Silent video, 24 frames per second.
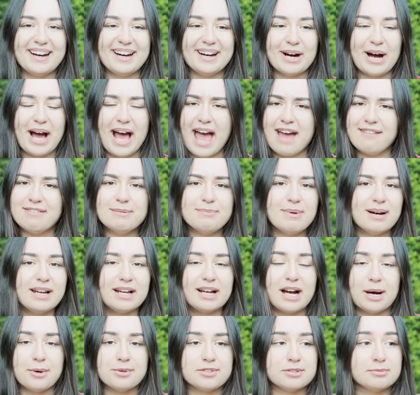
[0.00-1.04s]
everybody
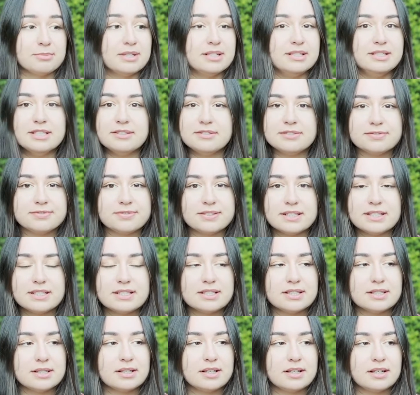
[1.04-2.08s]
comes from a
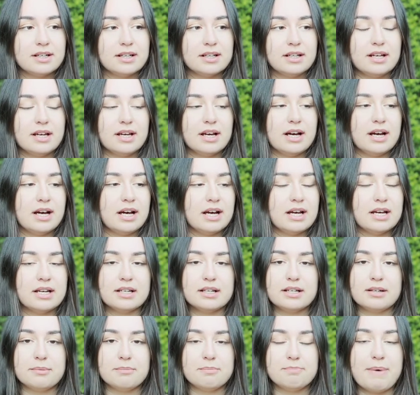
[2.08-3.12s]
different
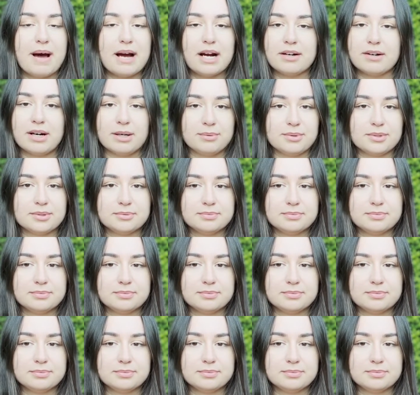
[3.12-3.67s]
background.